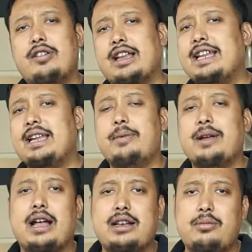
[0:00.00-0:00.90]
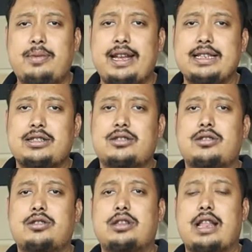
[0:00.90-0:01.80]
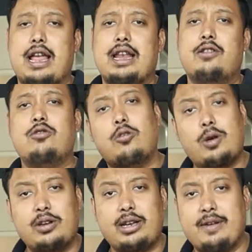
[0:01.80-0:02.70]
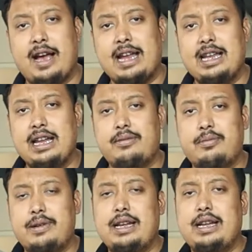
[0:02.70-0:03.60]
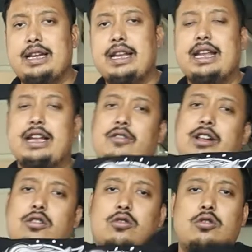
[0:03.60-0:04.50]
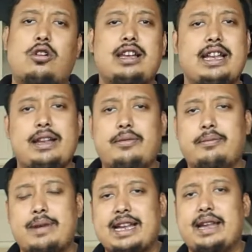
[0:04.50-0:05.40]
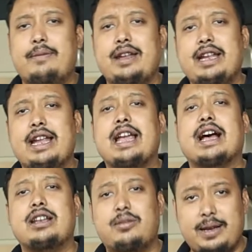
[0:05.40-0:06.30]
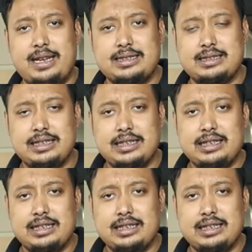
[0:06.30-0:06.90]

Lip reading: You can give a underbase, and you don't want to give a highlight print, you can do only by giving a underbase.